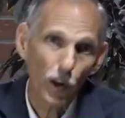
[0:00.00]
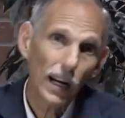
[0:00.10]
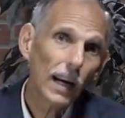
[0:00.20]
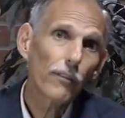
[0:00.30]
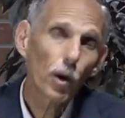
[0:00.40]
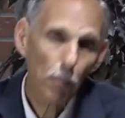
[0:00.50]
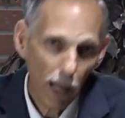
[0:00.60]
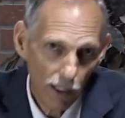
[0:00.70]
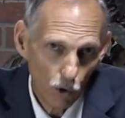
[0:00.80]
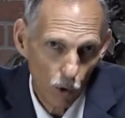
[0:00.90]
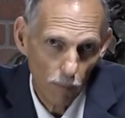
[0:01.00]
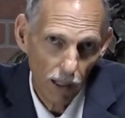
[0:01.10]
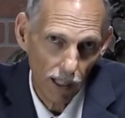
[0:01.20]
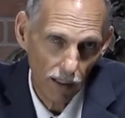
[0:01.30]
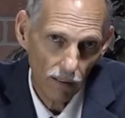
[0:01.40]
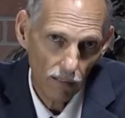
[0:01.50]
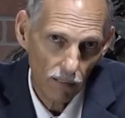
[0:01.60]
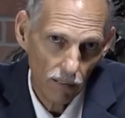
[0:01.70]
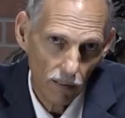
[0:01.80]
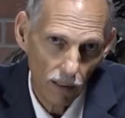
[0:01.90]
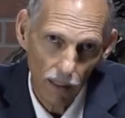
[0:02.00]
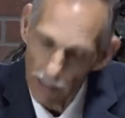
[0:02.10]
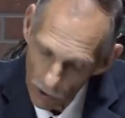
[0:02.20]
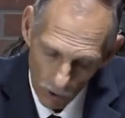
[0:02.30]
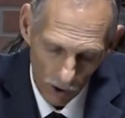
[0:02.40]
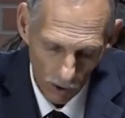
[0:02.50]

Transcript: you ever plan to obey, now you